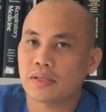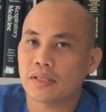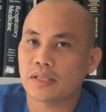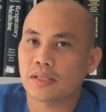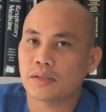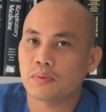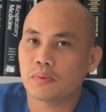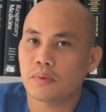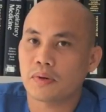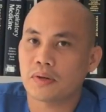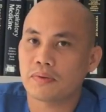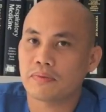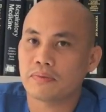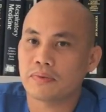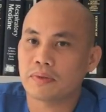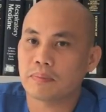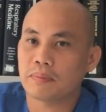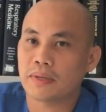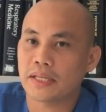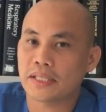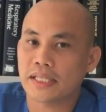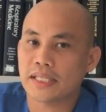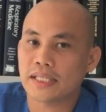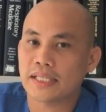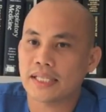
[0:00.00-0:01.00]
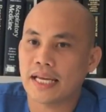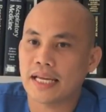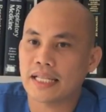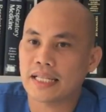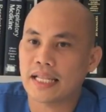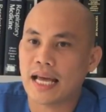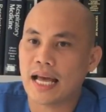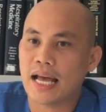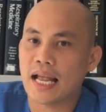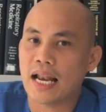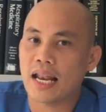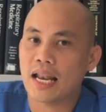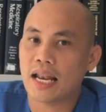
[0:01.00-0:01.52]
it's one of the places that
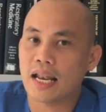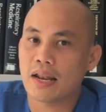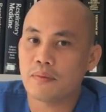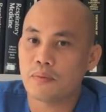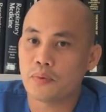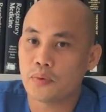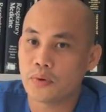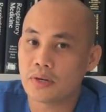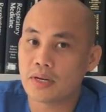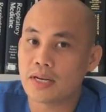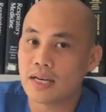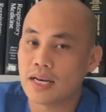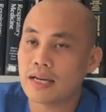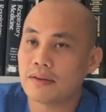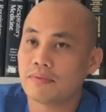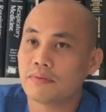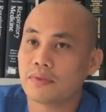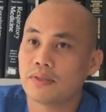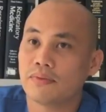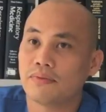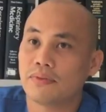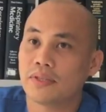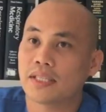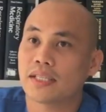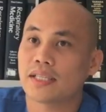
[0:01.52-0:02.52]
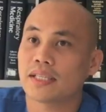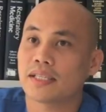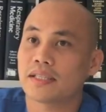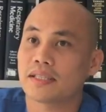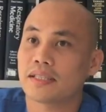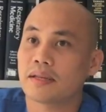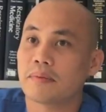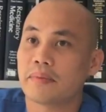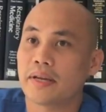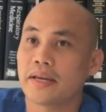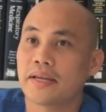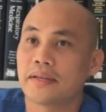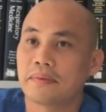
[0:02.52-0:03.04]
I would love to visit
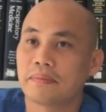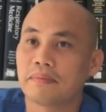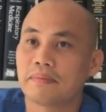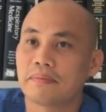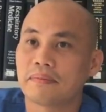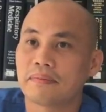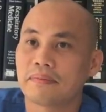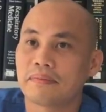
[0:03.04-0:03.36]
someday.